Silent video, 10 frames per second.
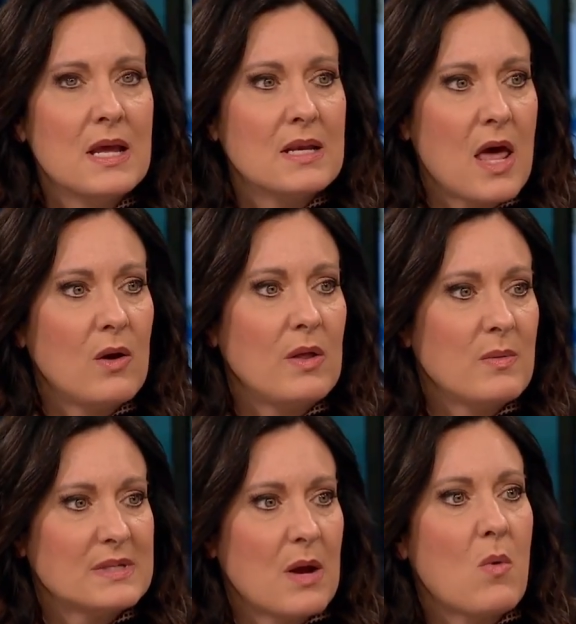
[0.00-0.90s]
Not only
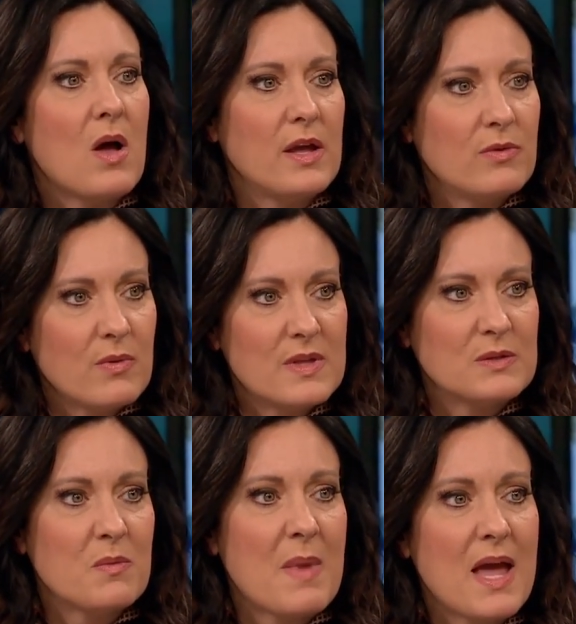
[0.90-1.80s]
was I walking through
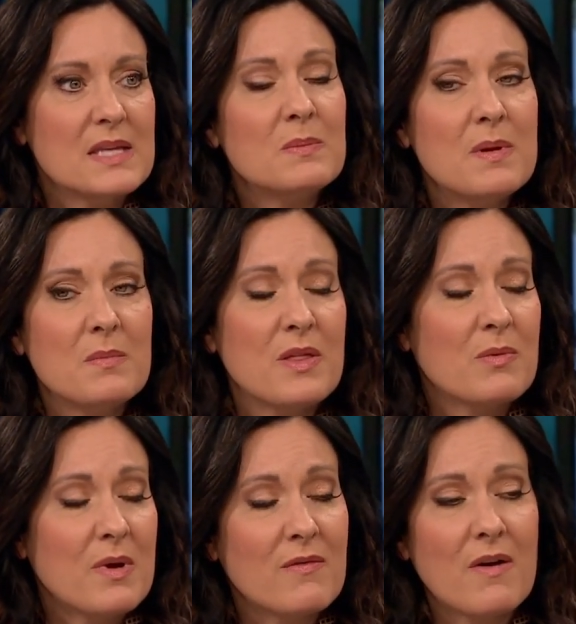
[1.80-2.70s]
this with my husband, but
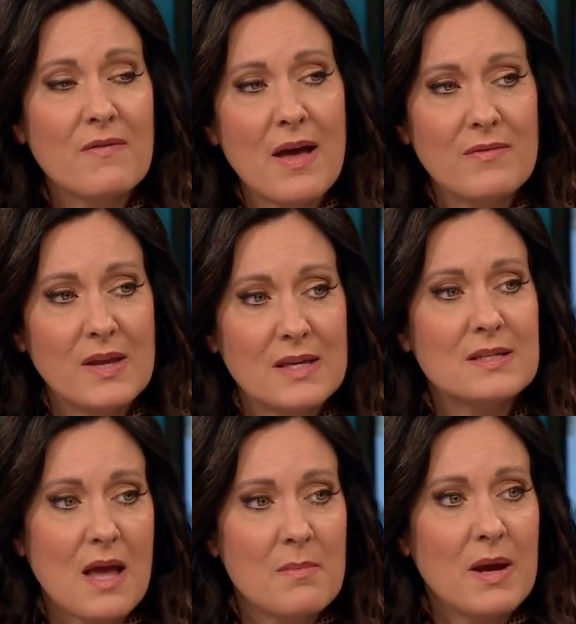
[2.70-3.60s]
three of our five
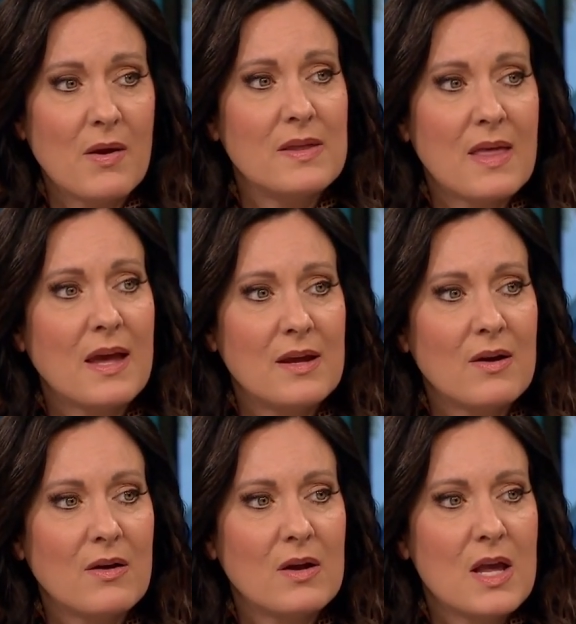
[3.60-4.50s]
kids got married that
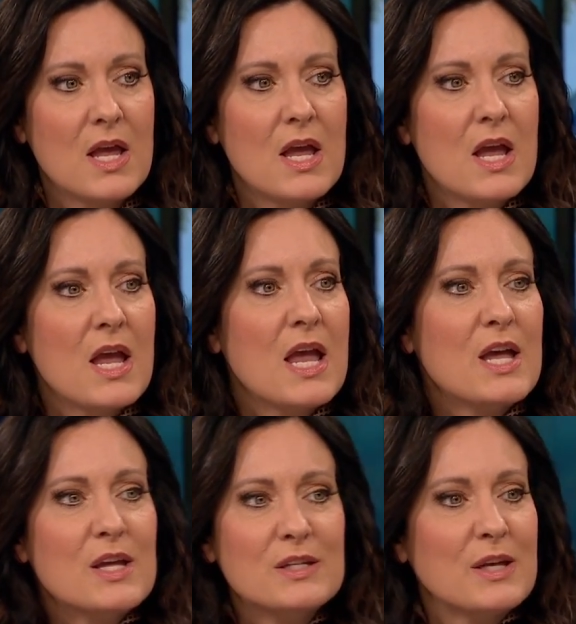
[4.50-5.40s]
year. Oh my
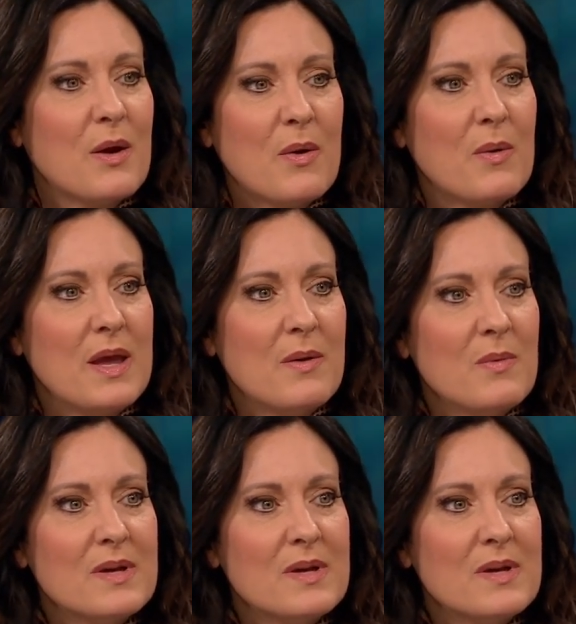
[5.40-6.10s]
word! So it